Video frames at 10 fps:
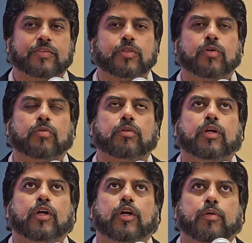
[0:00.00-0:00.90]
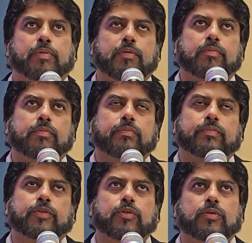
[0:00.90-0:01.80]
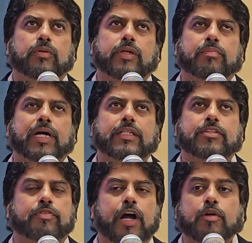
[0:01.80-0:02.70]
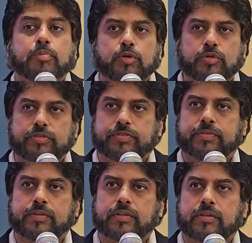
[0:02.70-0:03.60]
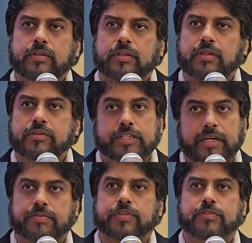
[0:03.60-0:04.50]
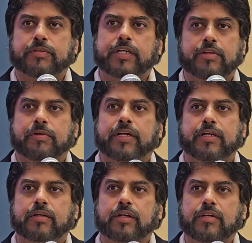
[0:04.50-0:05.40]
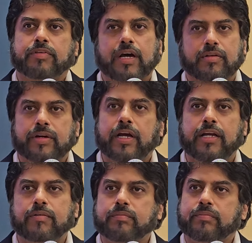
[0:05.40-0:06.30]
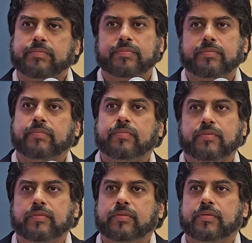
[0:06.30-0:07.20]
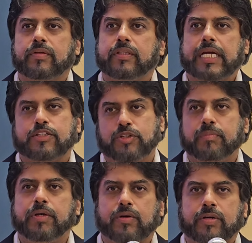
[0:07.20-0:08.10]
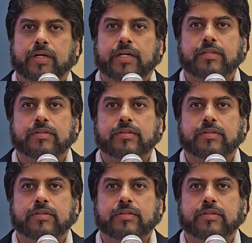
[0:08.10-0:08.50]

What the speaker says: So you can buy these fireproof safes, need and ready. Fire and dial them, that should be okay.